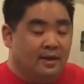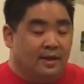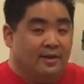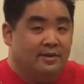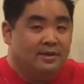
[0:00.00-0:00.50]

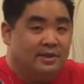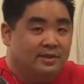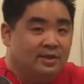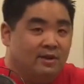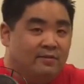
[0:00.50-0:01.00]
Hey there,
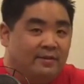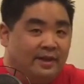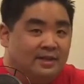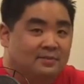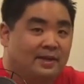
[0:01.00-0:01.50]
Searzall
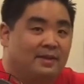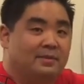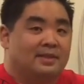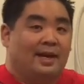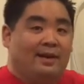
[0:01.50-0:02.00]
fans. My
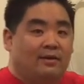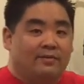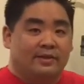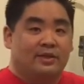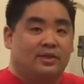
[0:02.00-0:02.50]
name is
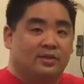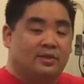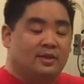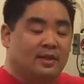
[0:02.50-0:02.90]
Alvin Schultz,